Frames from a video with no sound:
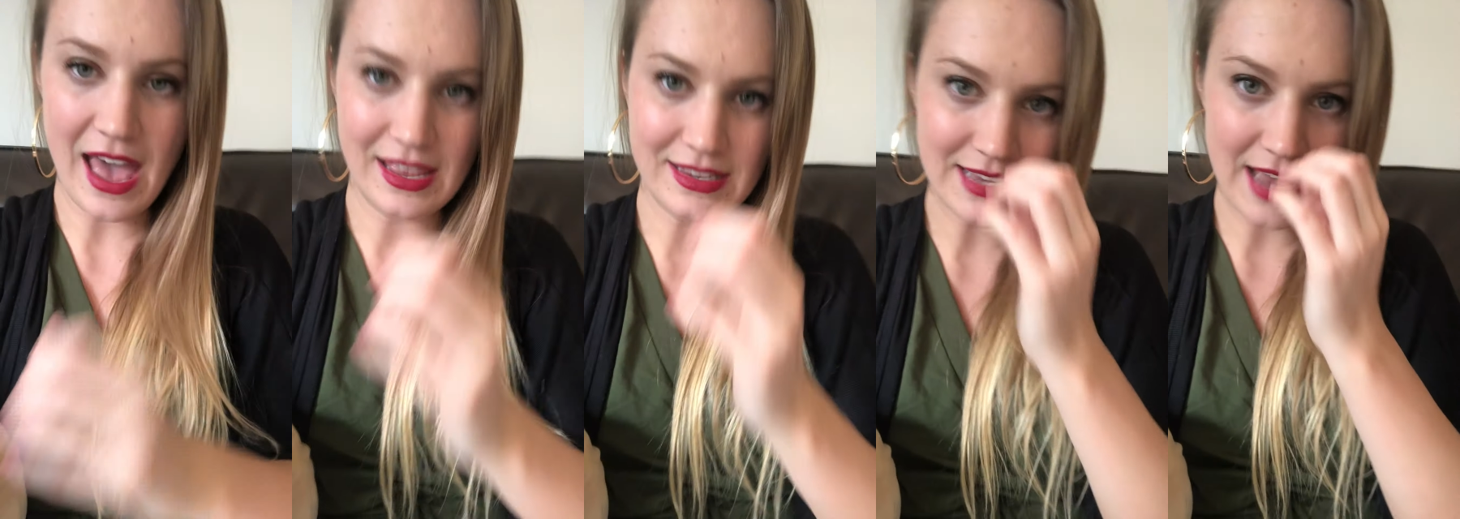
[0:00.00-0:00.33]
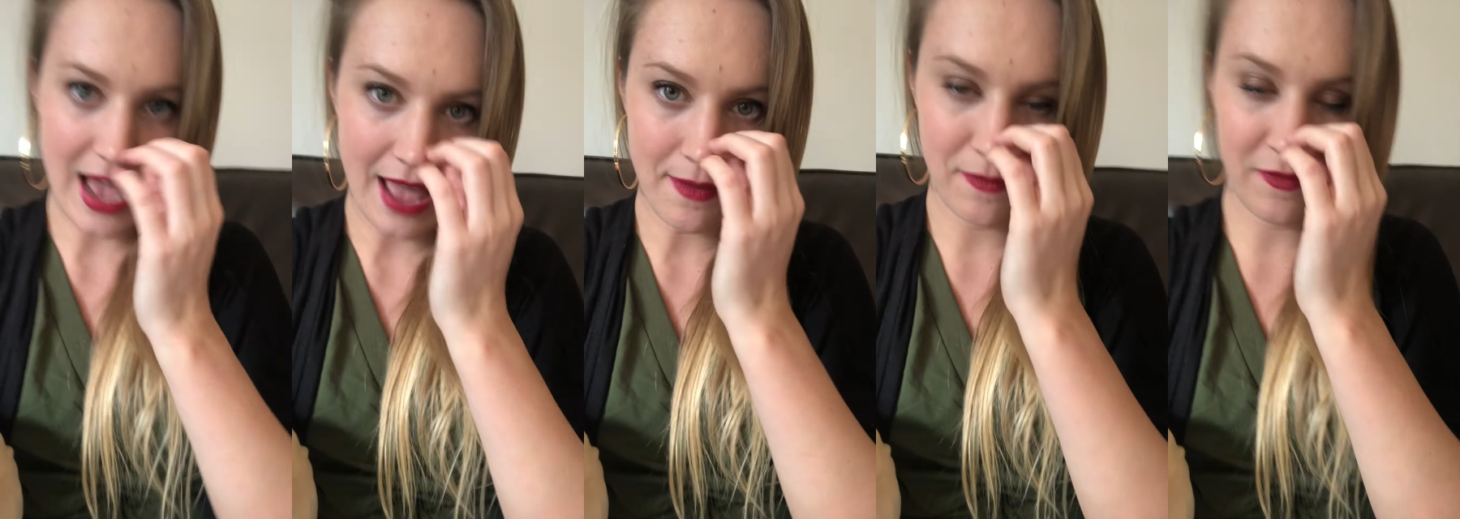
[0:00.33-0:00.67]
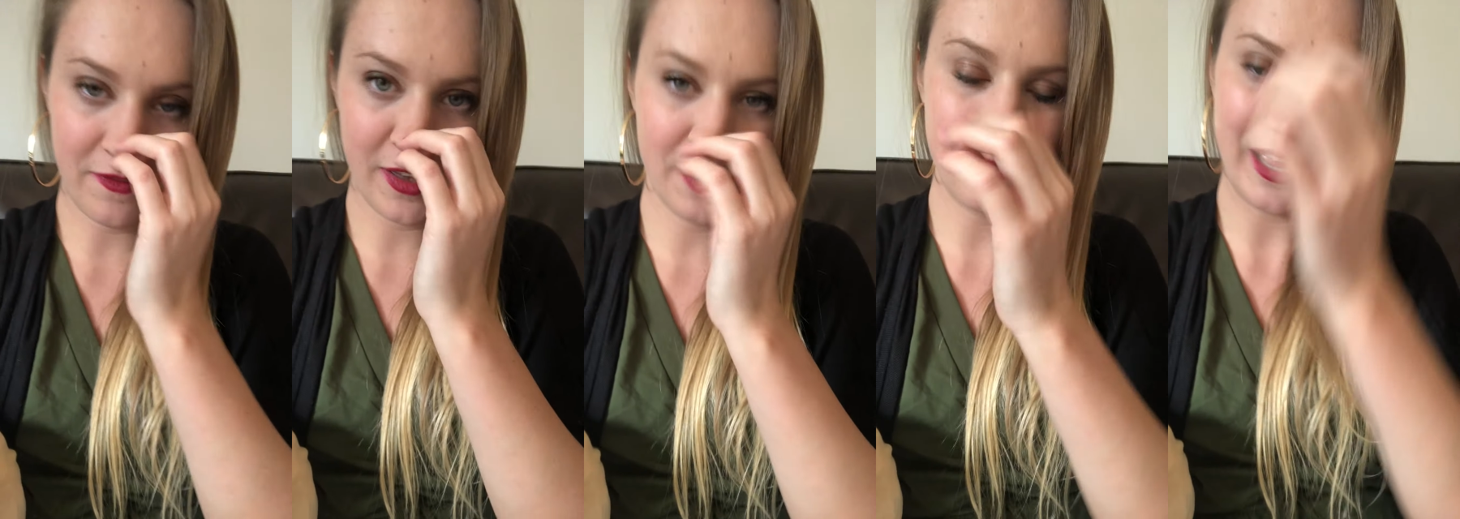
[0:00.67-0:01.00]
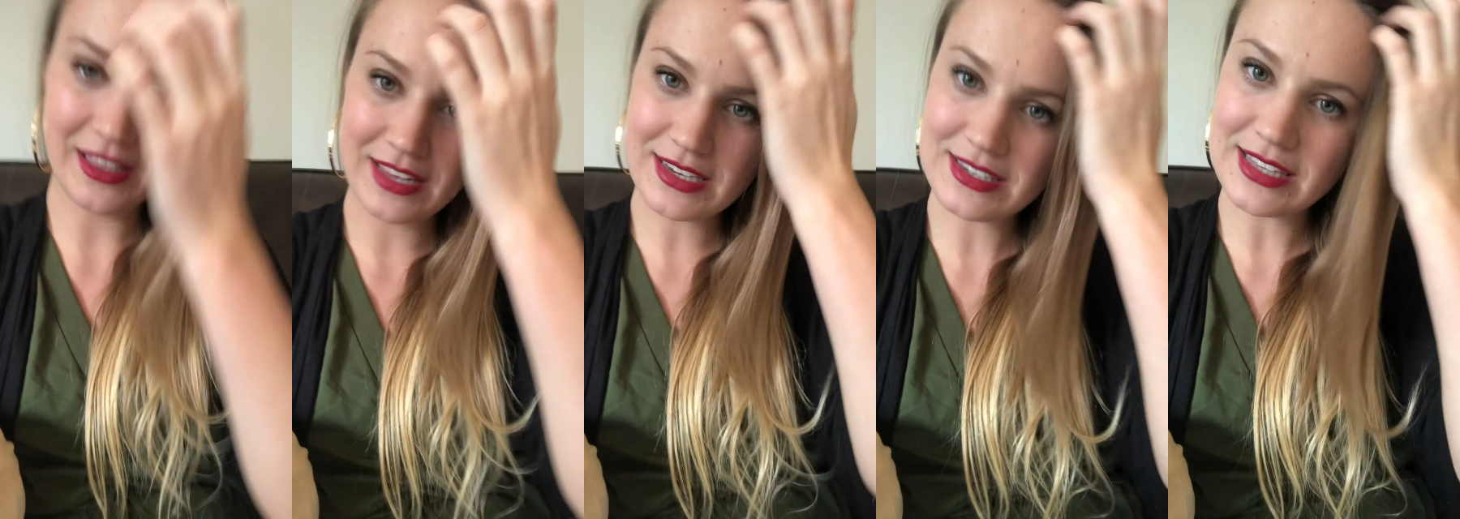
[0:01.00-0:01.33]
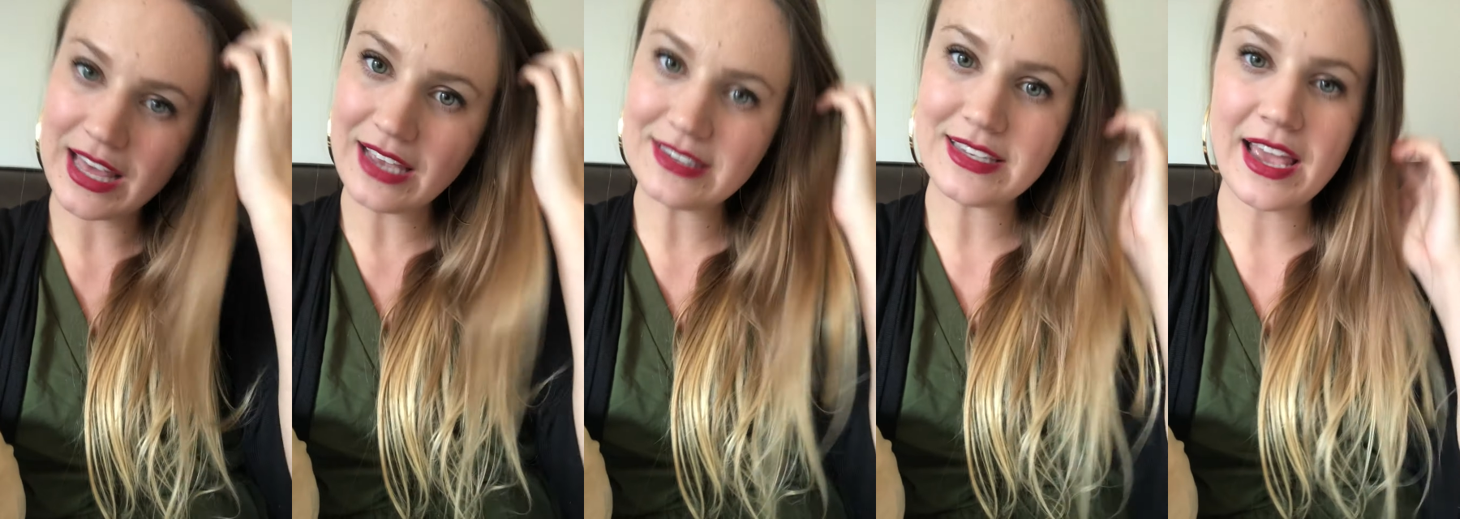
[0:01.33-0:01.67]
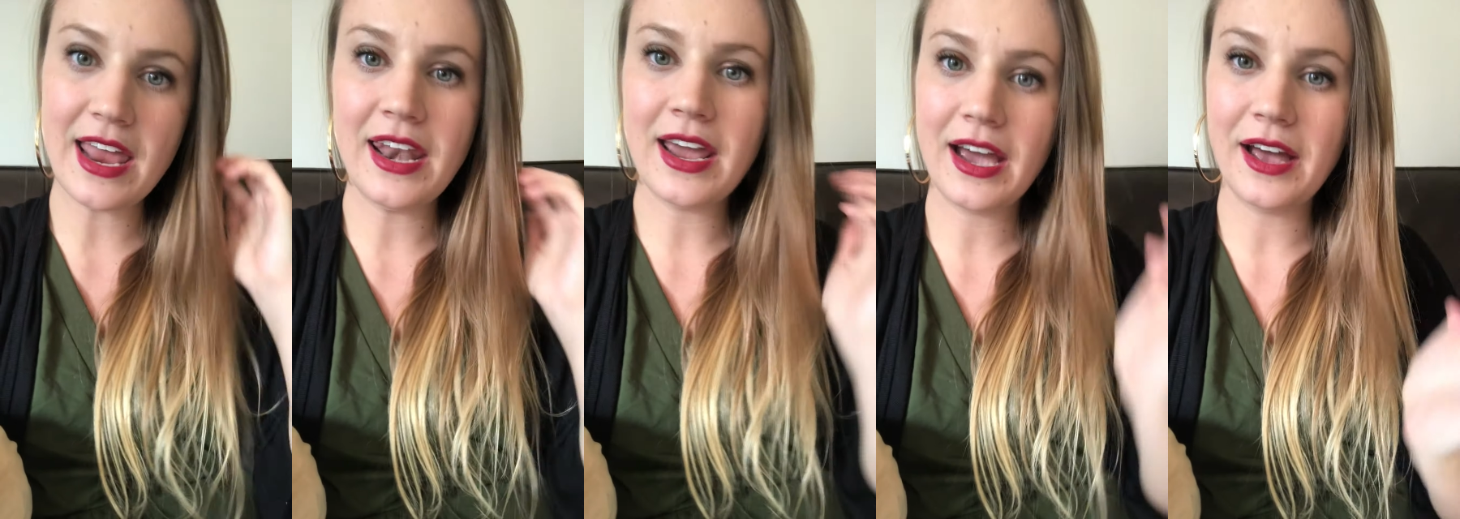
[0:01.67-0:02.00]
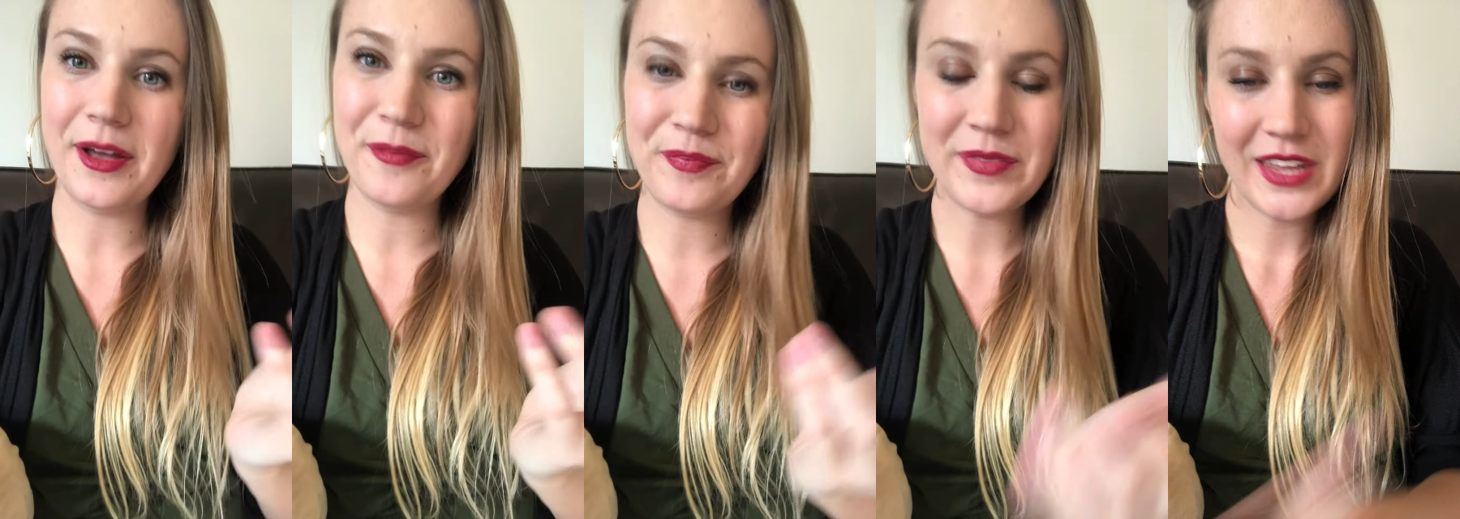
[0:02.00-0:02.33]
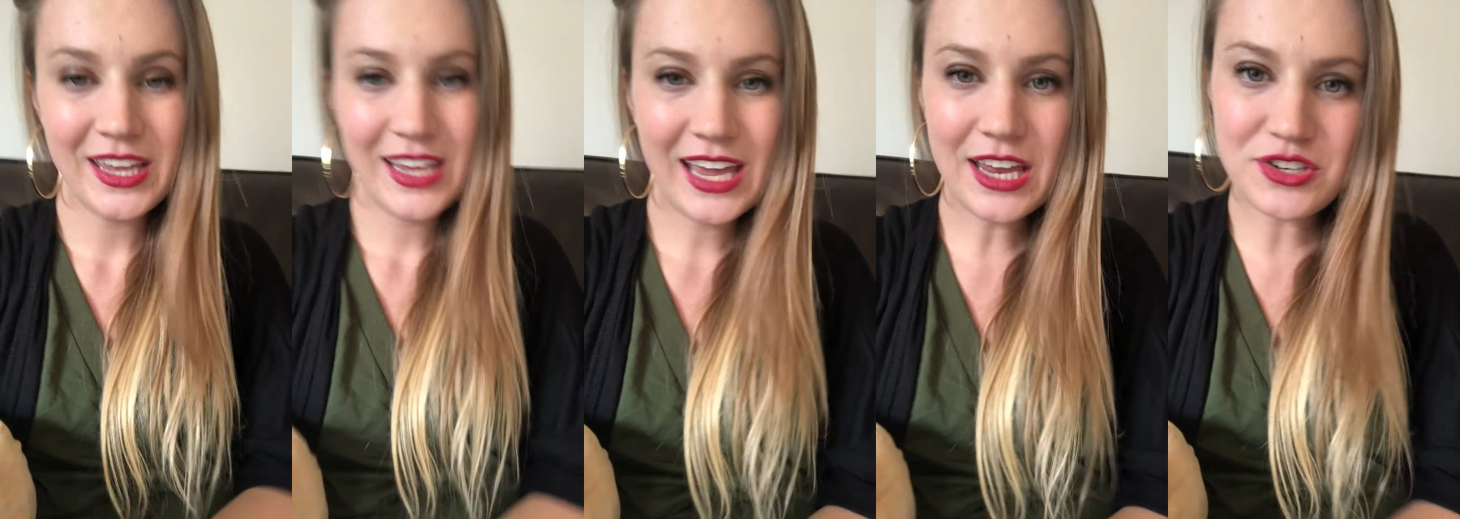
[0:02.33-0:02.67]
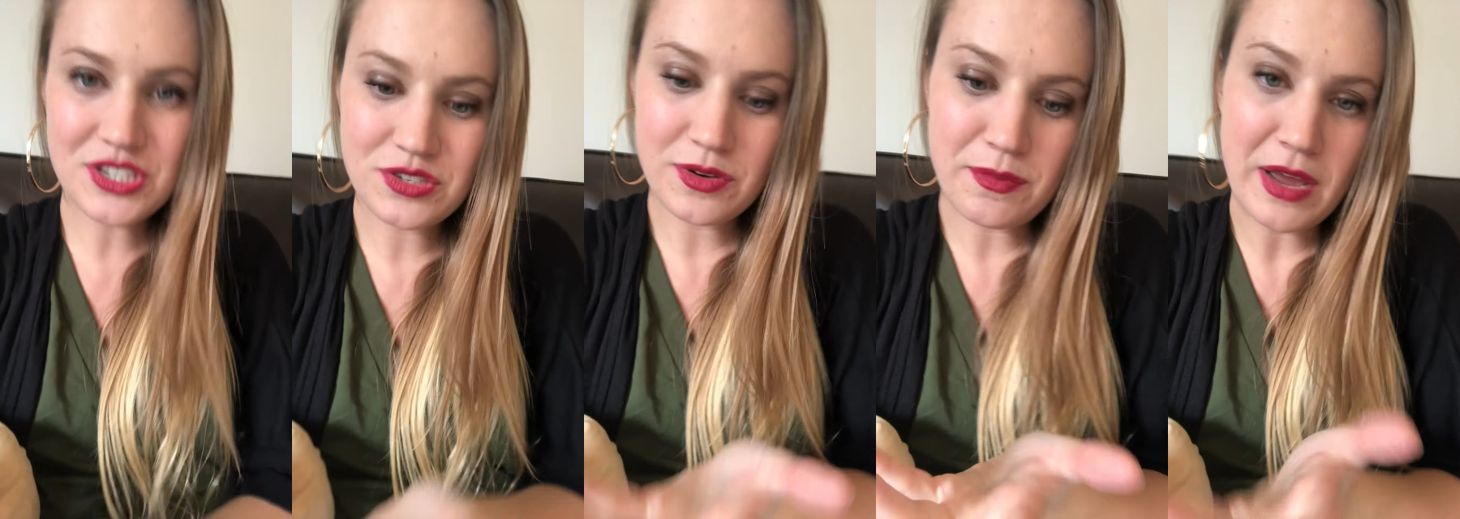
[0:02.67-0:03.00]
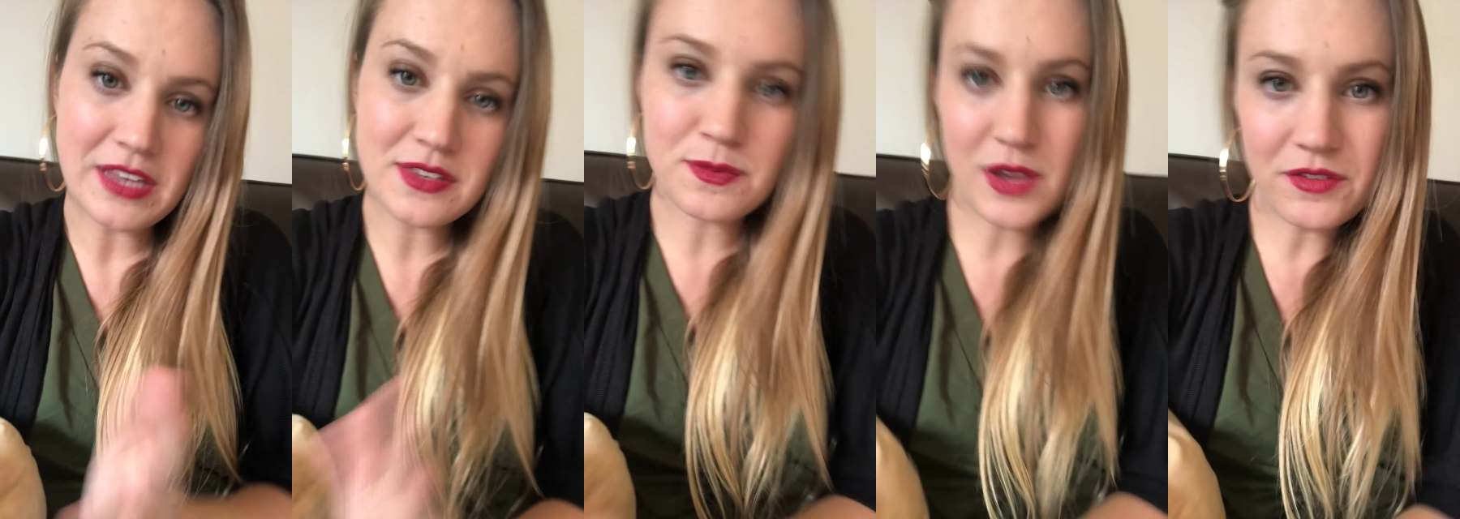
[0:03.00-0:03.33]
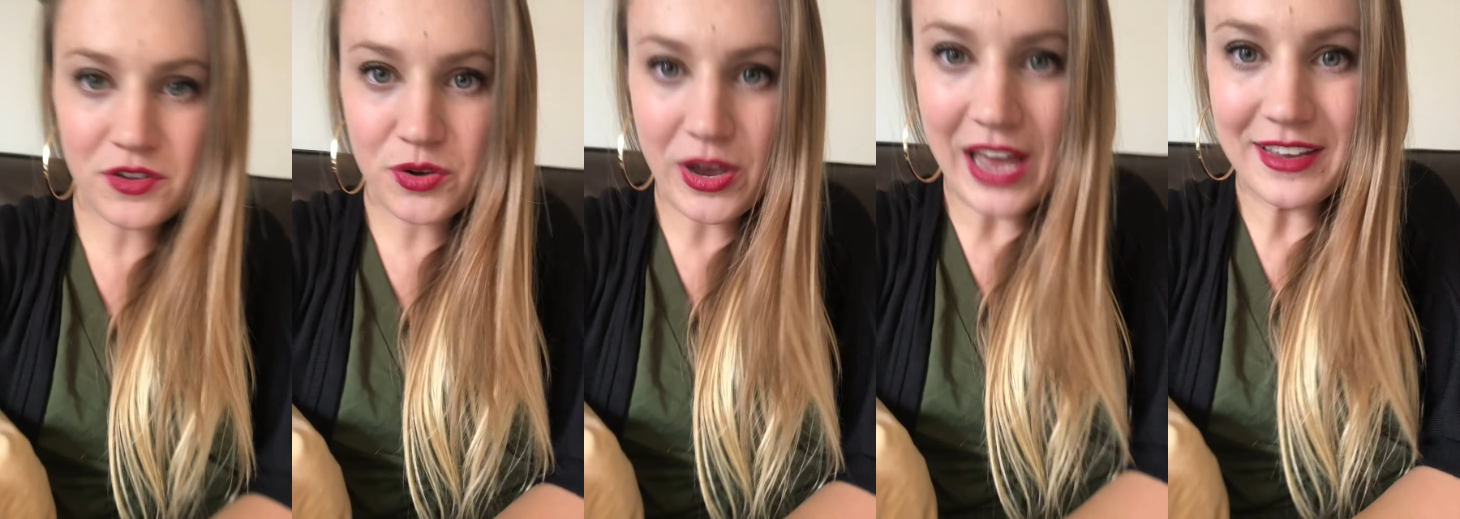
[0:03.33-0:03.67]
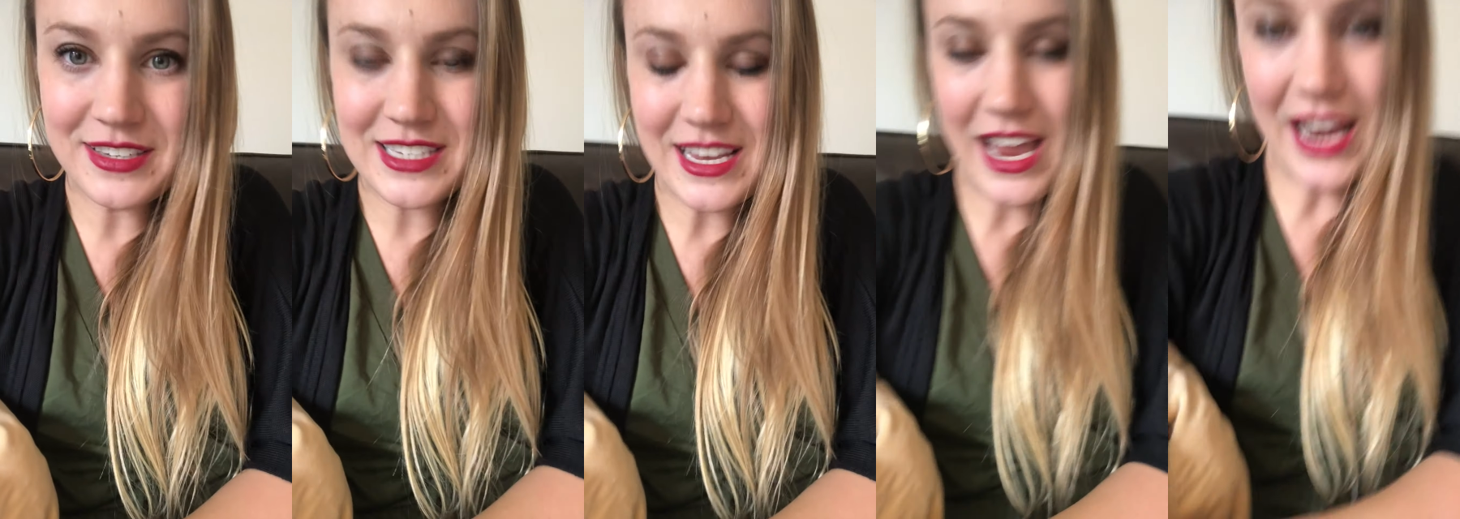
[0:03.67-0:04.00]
as I'm filming this lesson. It just reminds me of you guys,